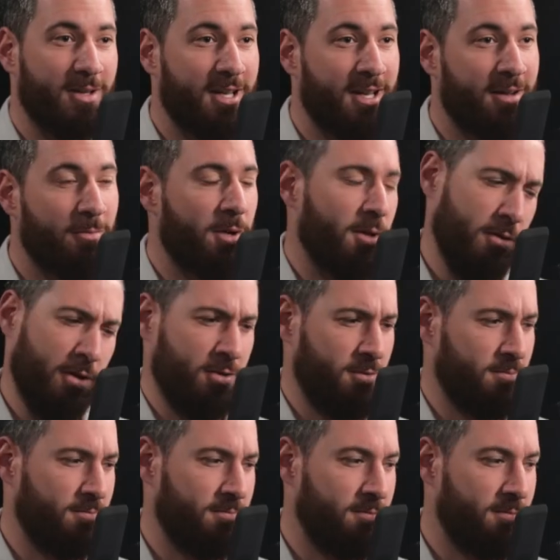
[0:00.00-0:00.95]
Oh, yeah, but no,
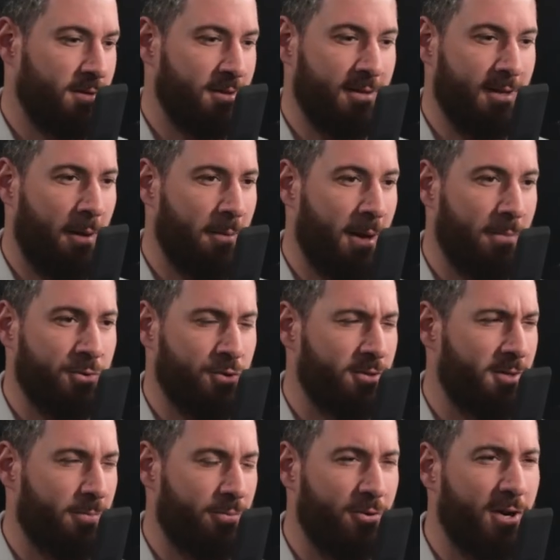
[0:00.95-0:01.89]
I'm
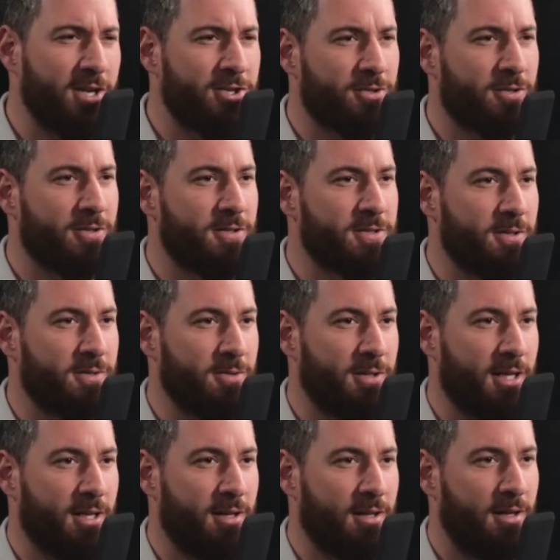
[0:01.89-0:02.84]
sure the pressure also to
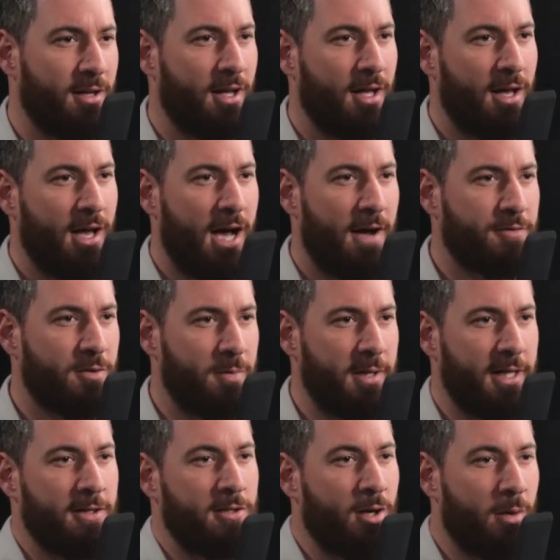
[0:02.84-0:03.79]
kind of, after
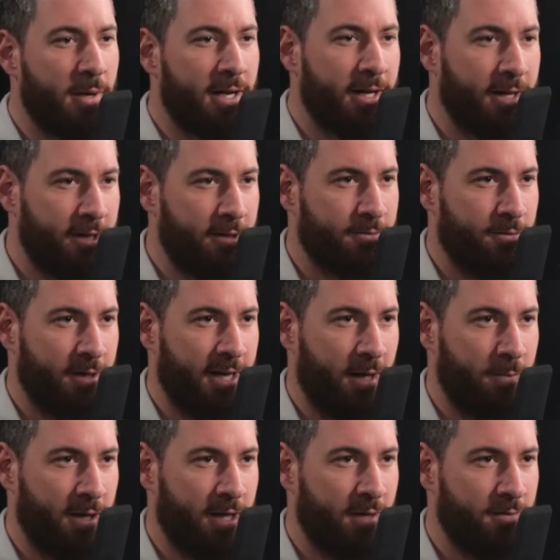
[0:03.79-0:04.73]
being nominated for an
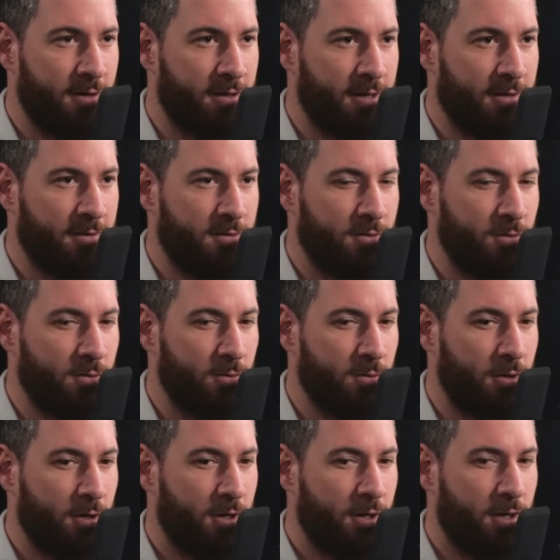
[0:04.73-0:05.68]
Emmy and everything, to,
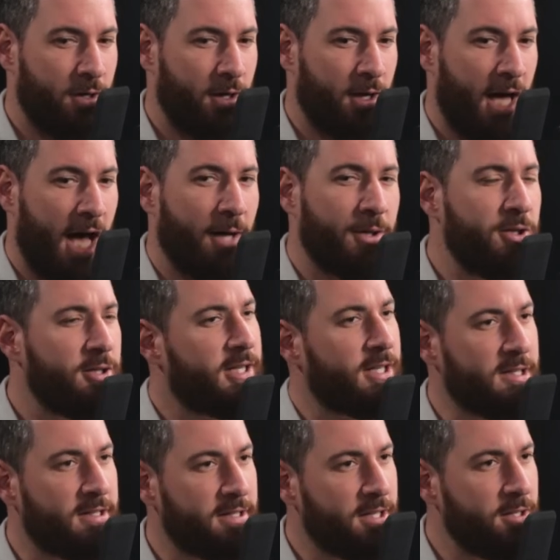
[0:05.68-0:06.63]
how do you
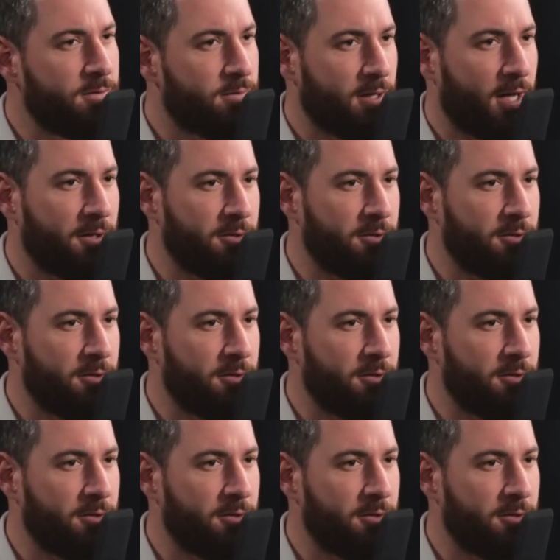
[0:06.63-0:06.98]
continue from that?